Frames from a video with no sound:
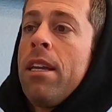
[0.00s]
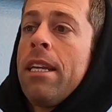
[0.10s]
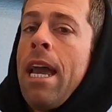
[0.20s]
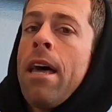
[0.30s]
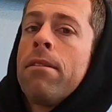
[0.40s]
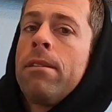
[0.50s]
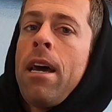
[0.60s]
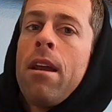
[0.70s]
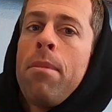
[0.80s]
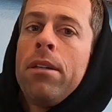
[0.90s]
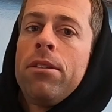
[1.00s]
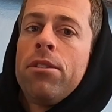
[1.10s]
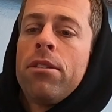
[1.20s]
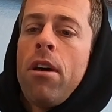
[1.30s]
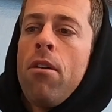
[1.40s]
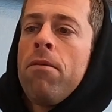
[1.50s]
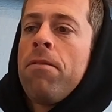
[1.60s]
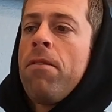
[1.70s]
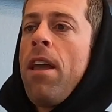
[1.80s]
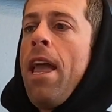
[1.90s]
and gather data about
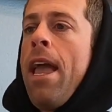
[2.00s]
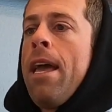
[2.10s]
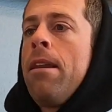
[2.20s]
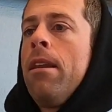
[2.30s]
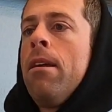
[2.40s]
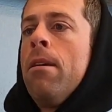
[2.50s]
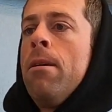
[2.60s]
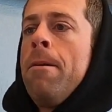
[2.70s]
yourself and